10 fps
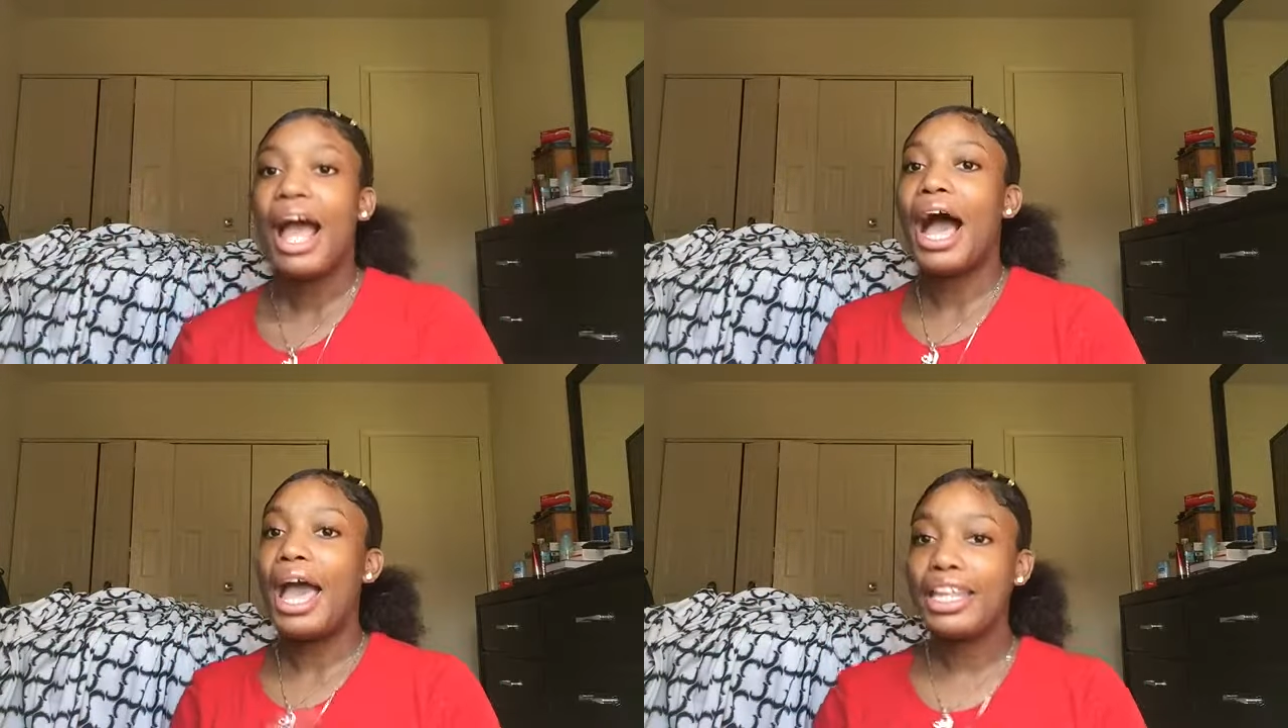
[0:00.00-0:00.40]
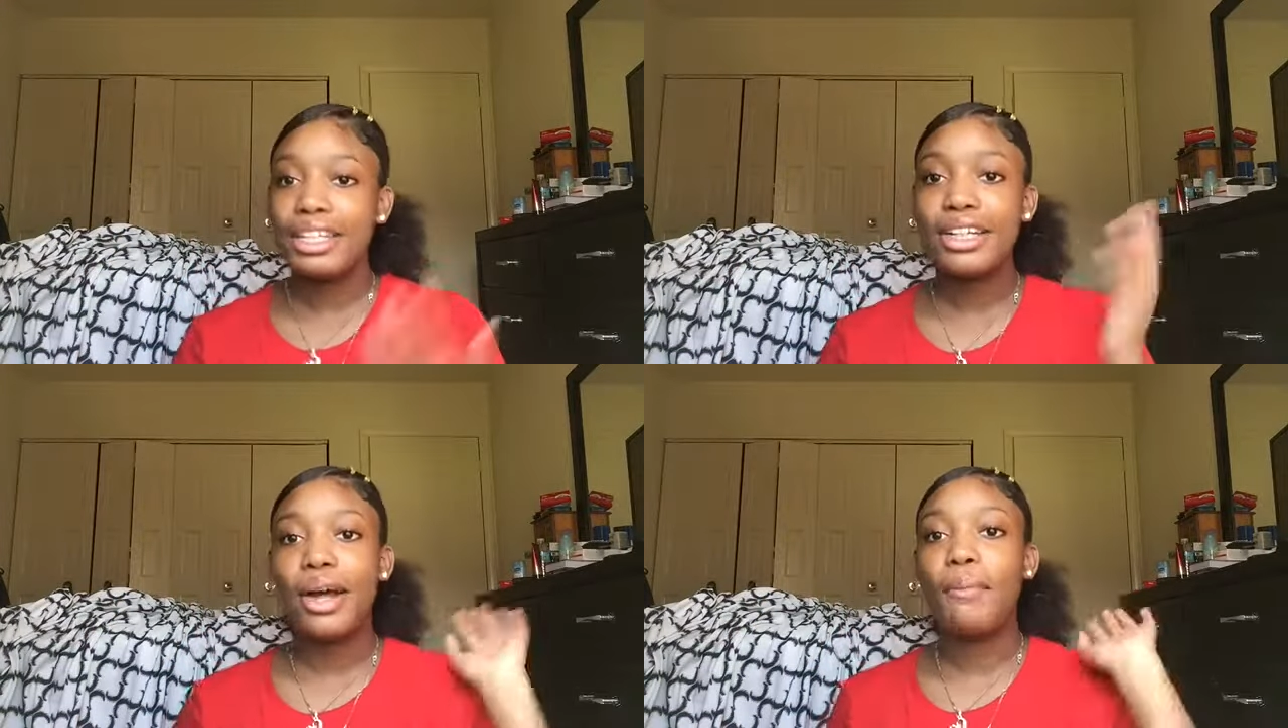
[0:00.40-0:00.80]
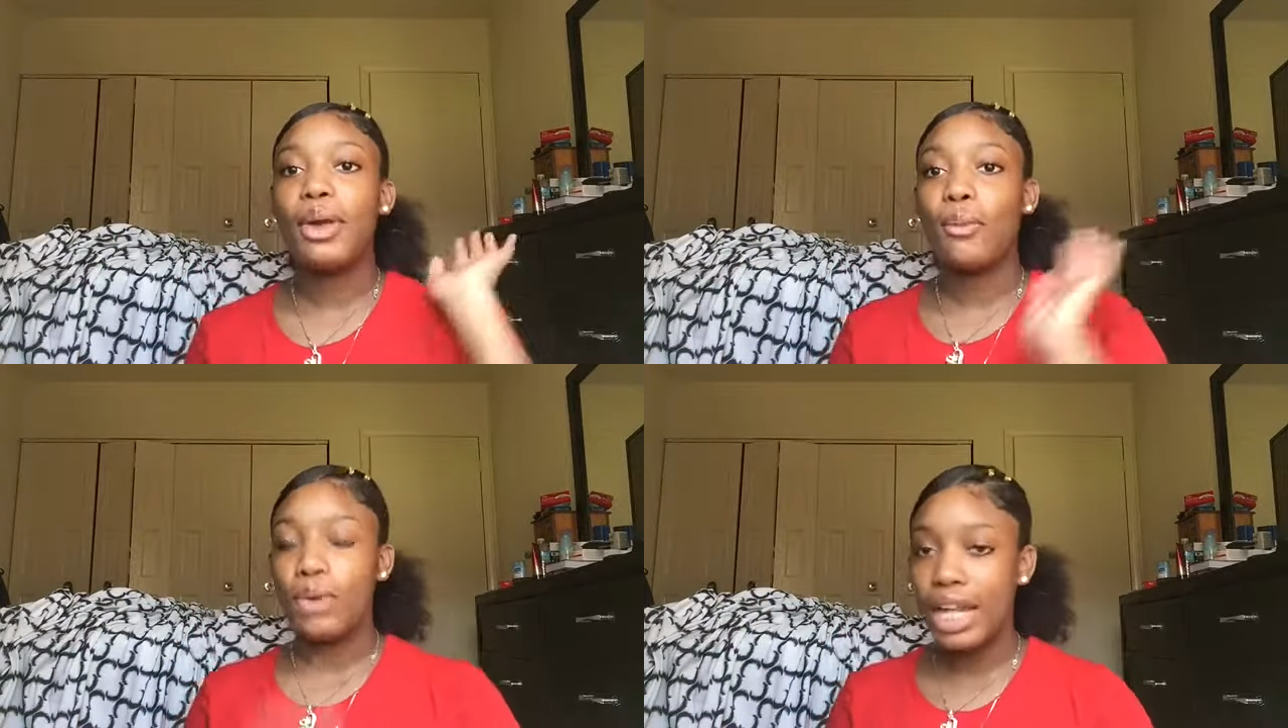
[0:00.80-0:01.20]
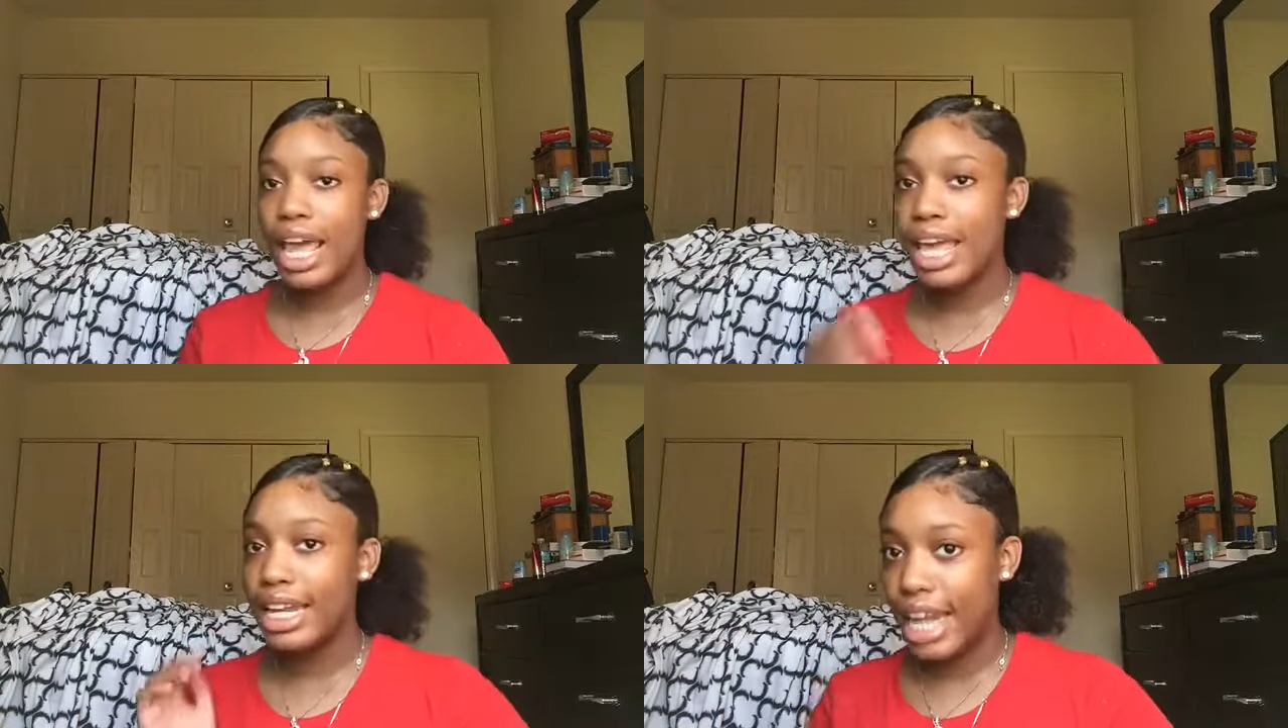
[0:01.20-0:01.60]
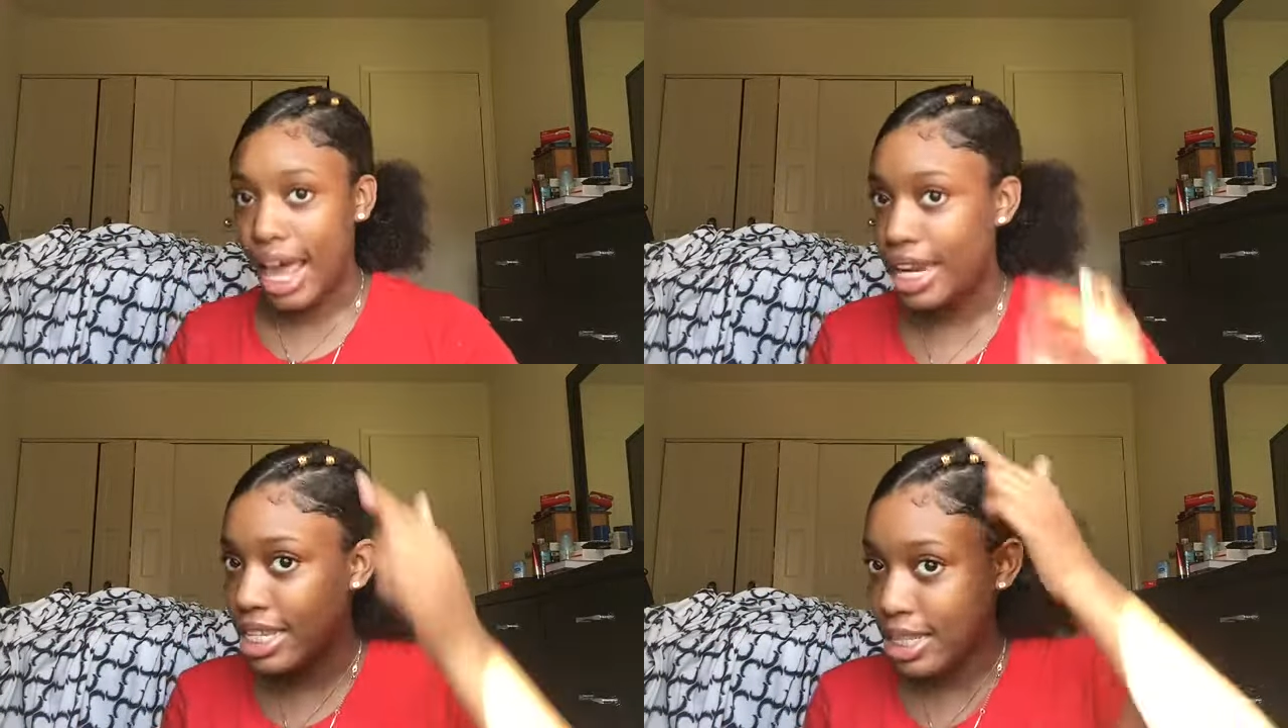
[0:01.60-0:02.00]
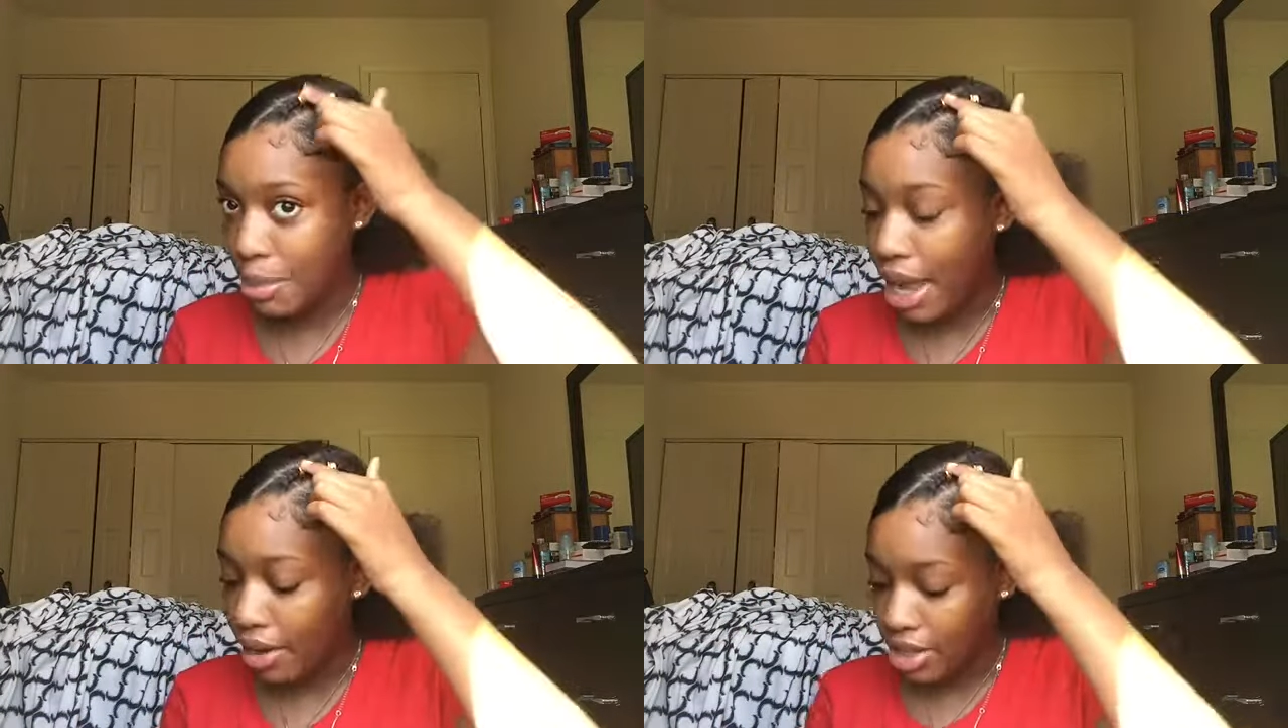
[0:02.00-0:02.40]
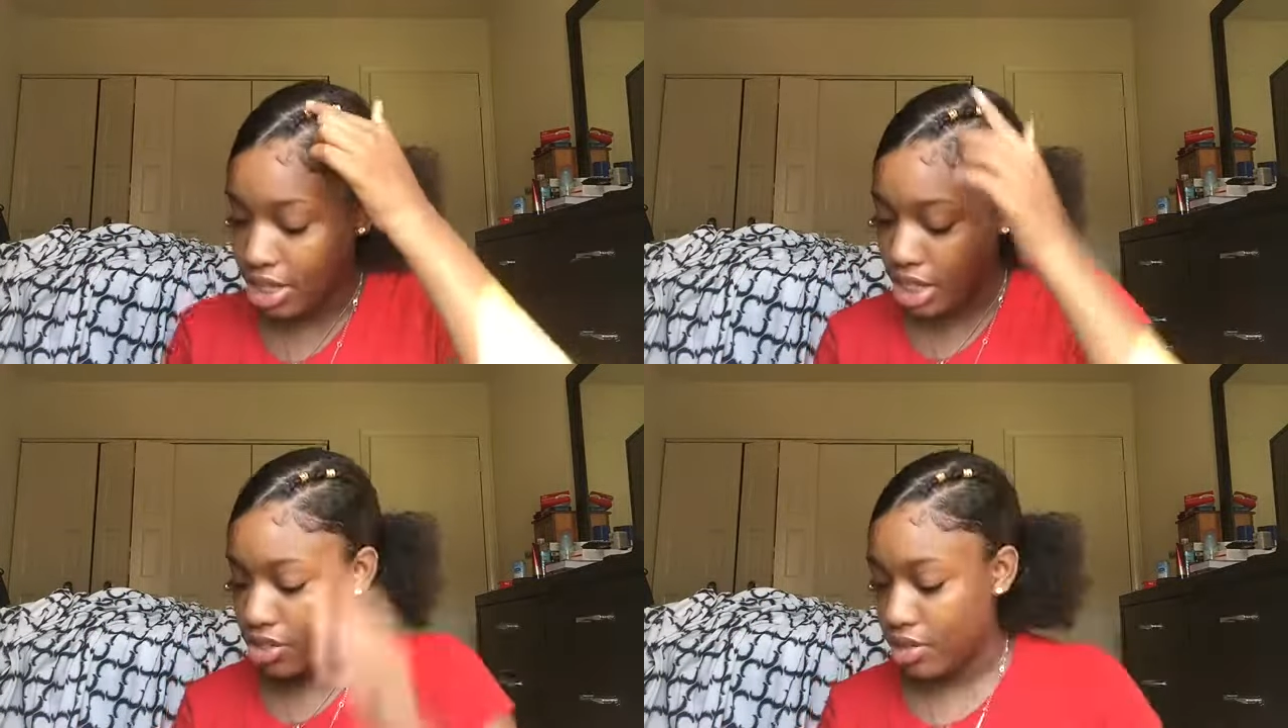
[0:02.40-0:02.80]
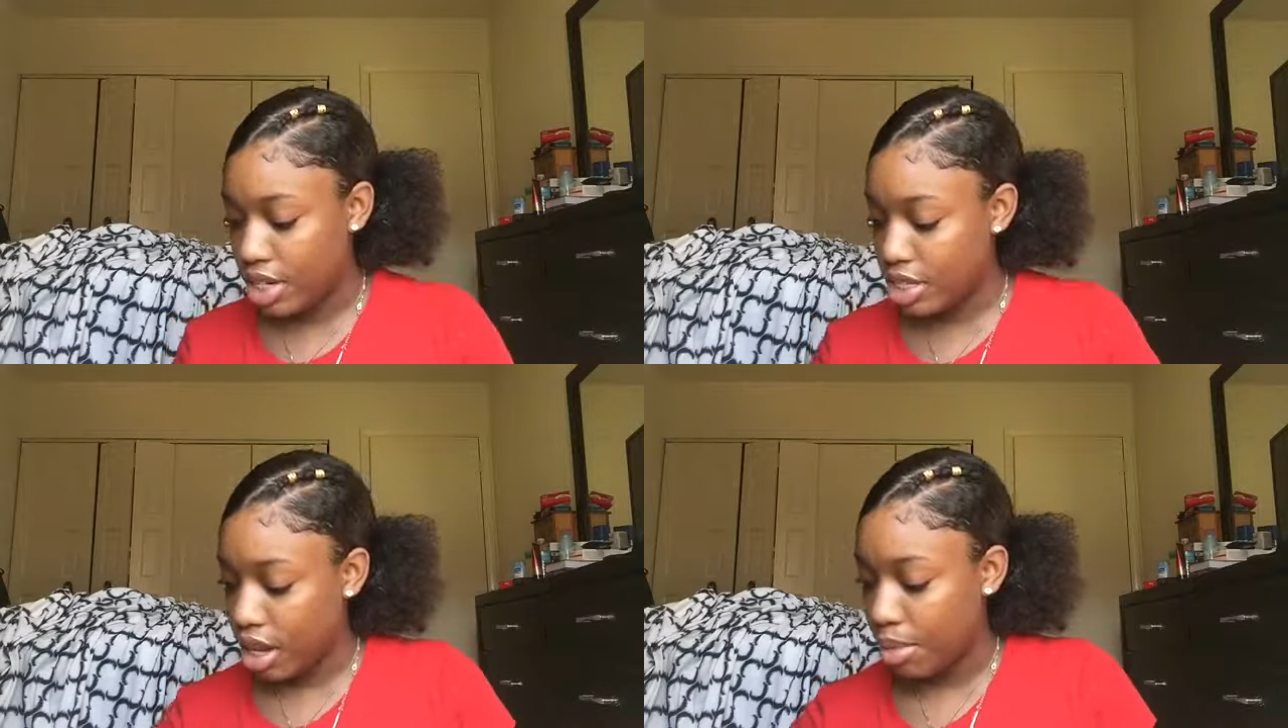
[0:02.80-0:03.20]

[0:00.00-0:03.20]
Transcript: I ended up and went ahead and added some hair accessories.